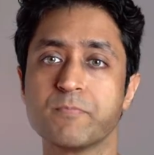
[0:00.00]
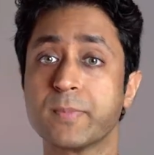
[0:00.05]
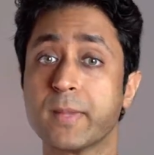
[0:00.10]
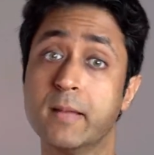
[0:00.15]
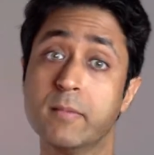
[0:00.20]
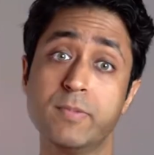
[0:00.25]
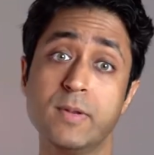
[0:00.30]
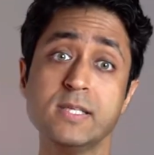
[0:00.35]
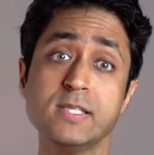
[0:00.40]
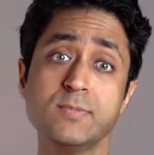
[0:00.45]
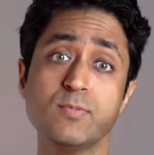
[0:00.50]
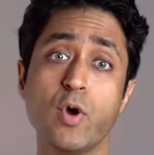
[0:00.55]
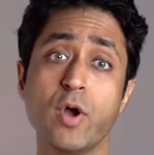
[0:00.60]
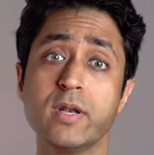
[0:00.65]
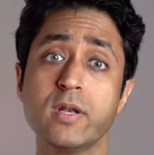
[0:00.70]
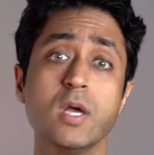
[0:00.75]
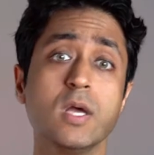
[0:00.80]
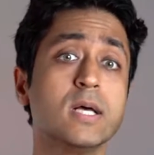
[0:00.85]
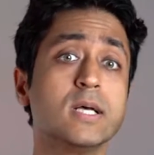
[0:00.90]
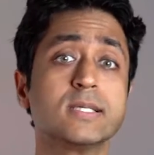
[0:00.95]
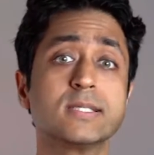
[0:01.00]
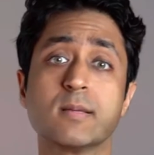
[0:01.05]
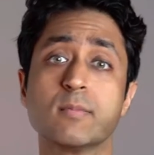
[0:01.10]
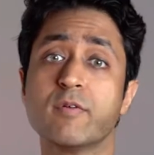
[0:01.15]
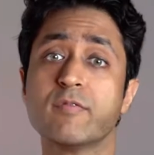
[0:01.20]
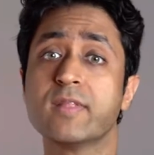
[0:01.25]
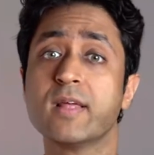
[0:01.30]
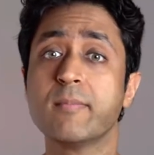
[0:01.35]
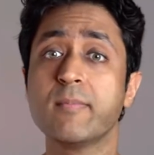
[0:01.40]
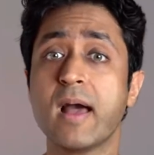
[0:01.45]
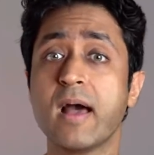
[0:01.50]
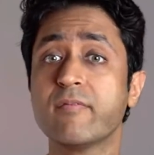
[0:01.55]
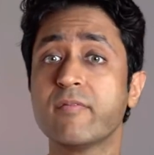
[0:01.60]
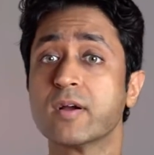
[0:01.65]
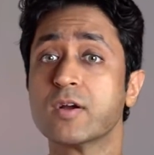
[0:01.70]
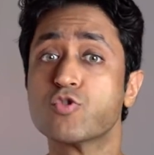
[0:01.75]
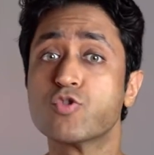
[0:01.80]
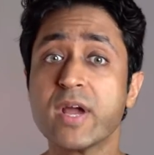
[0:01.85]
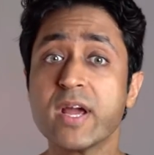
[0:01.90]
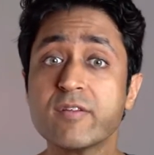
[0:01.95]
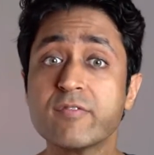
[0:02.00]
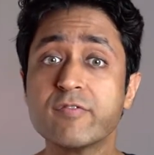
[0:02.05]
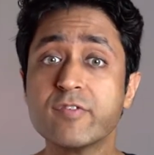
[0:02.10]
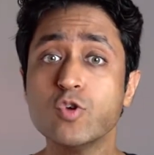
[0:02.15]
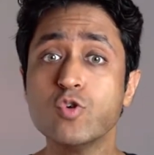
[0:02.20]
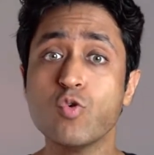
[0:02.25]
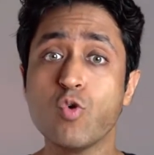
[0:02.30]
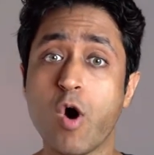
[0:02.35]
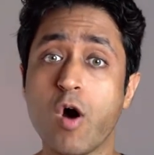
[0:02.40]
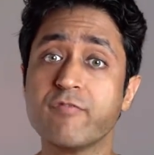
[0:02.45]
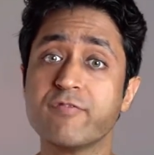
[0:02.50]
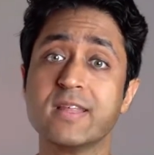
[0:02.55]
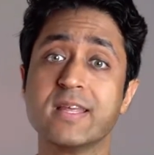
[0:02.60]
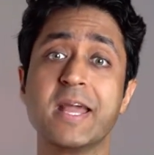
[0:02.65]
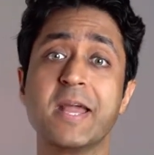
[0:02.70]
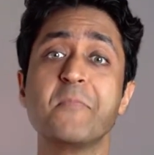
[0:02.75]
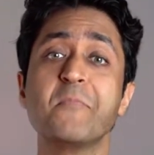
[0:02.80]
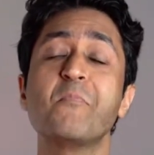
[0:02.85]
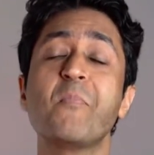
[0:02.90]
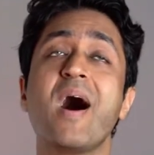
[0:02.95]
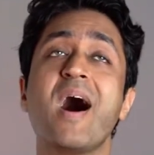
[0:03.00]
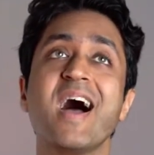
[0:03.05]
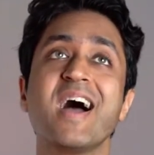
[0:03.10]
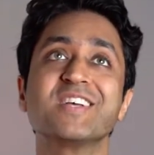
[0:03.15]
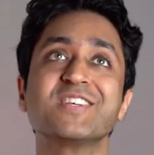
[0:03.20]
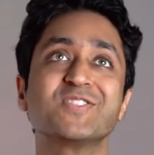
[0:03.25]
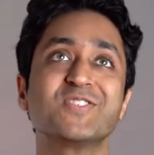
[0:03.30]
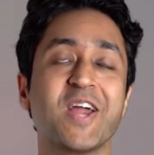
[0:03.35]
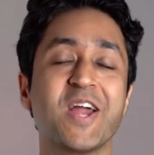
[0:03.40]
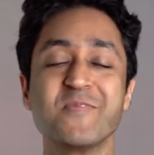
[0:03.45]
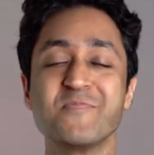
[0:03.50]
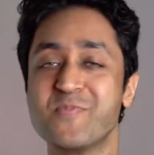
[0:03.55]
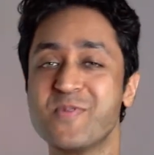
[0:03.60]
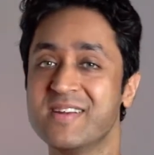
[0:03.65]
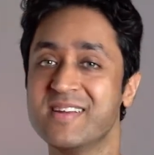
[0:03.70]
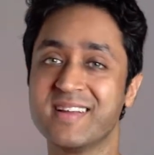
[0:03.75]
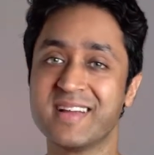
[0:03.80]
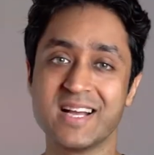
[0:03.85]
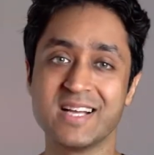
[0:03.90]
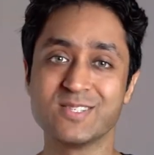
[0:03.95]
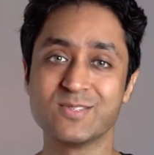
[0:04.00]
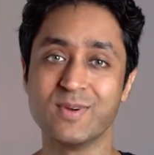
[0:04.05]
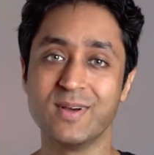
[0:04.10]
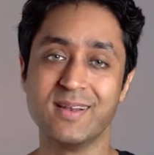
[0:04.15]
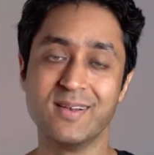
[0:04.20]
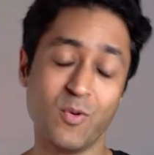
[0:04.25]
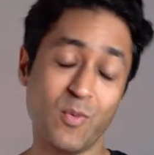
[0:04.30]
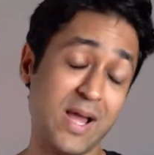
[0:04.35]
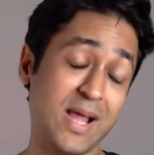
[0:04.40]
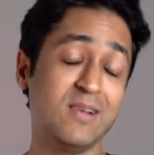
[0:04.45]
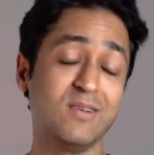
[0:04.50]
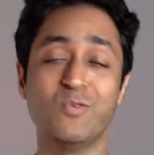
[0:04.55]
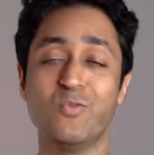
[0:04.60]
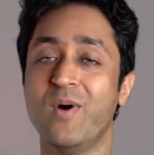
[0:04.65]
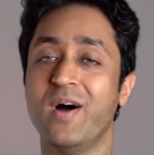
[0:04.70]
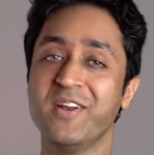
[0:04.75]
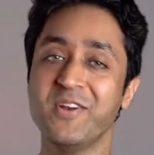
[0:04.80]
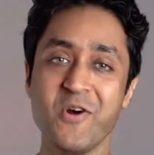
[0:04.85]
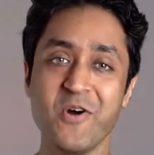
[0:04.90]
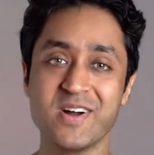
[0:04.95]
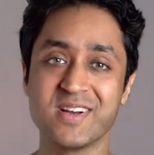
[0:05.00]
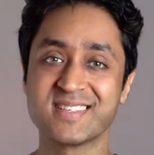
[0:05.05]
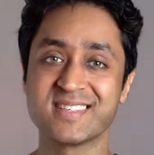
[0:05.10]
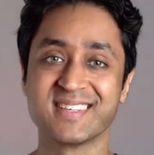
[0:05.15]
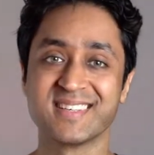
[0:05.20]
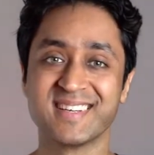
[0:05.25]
And plus point, some of them have great view of the Empire State Building as well. Well, why not?